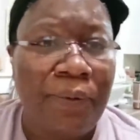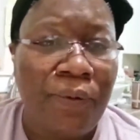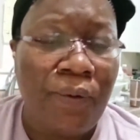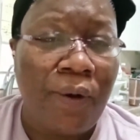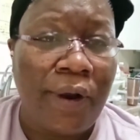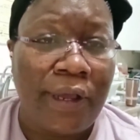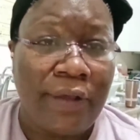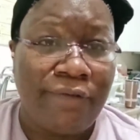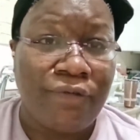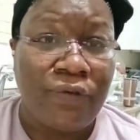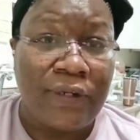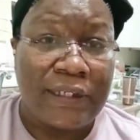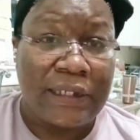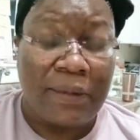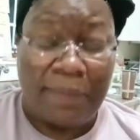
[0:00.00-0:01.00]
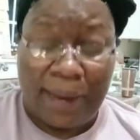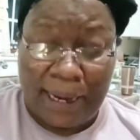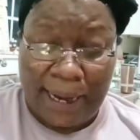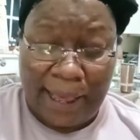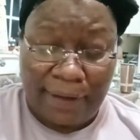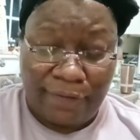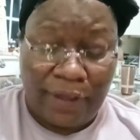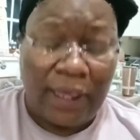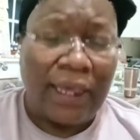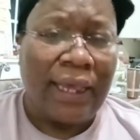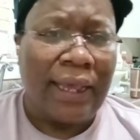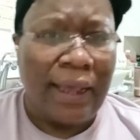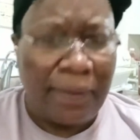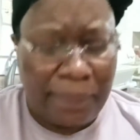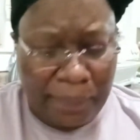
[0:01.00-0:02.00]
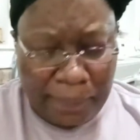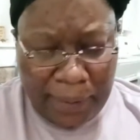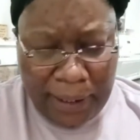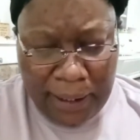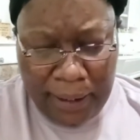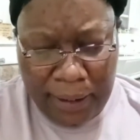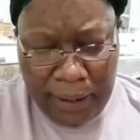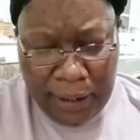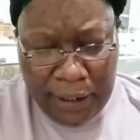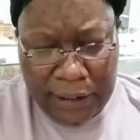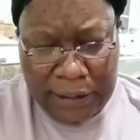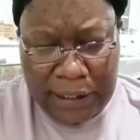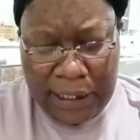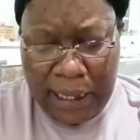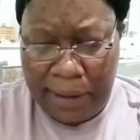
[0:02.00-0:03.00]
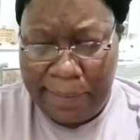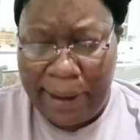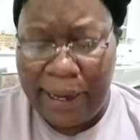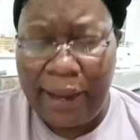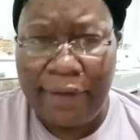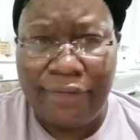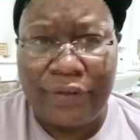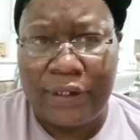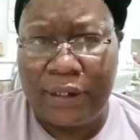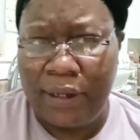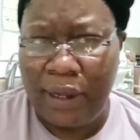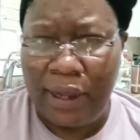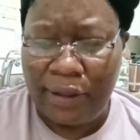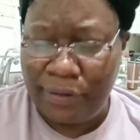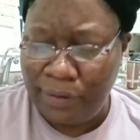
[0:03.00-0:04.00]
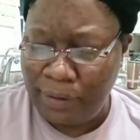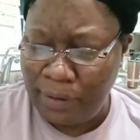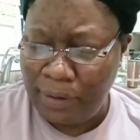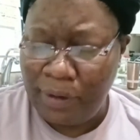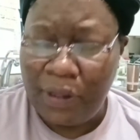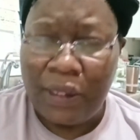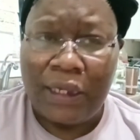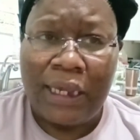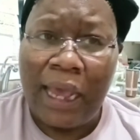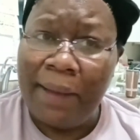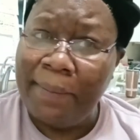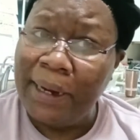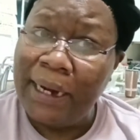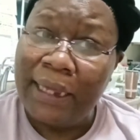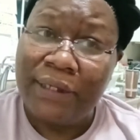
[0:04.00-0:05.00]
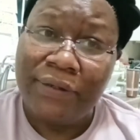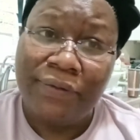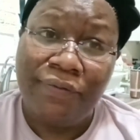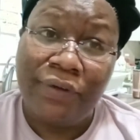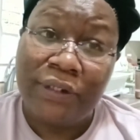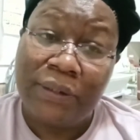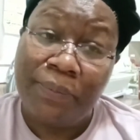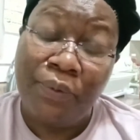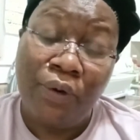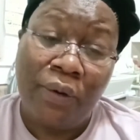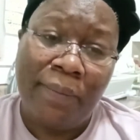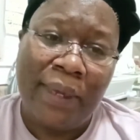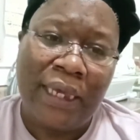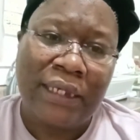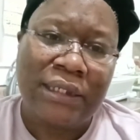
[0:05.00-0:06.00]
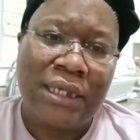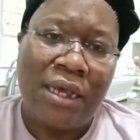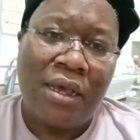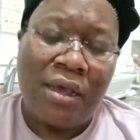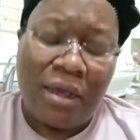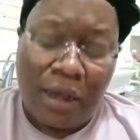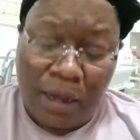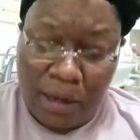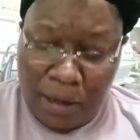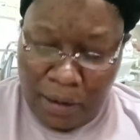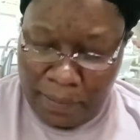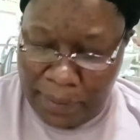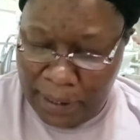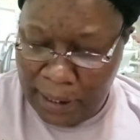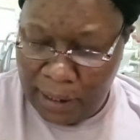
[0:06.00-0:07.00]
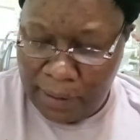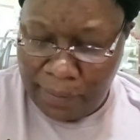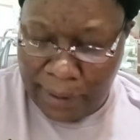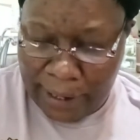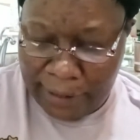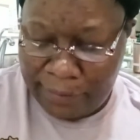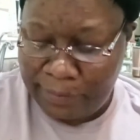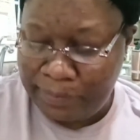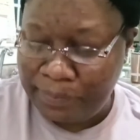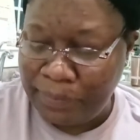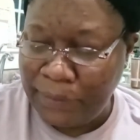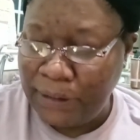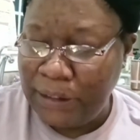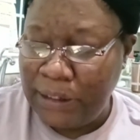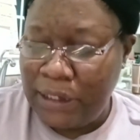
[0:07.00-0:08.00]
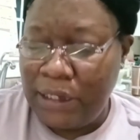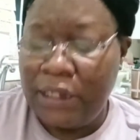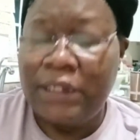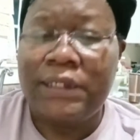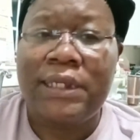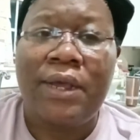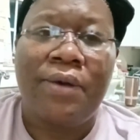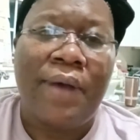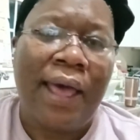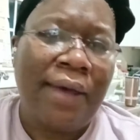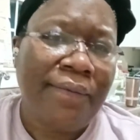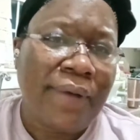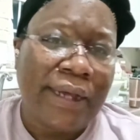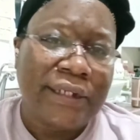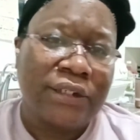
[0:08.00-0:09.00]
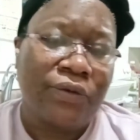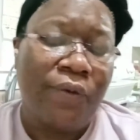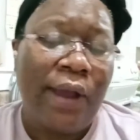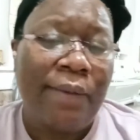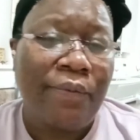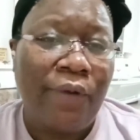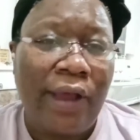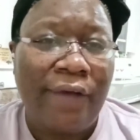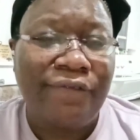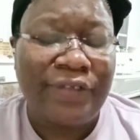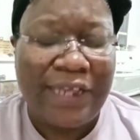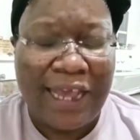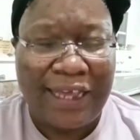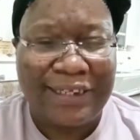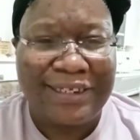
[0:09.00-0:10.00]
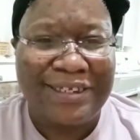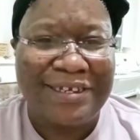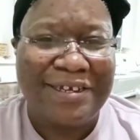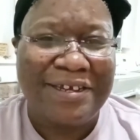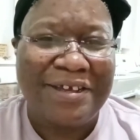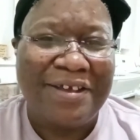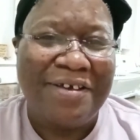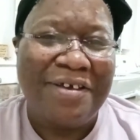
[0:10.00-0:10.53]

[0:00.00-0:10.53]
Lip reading: who are influencing my life and helping me to get my life together. Y'all, my life was a pure mess. But anyway, so I watched Scrapcraftastic,